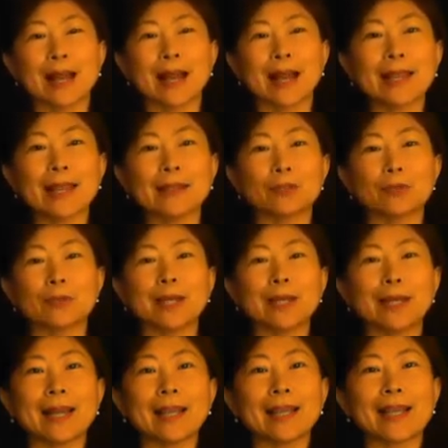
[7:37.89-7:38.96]
I can't do
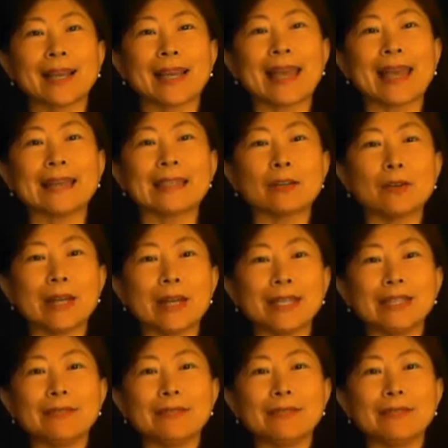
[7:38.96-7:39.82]
it. I can't handle it.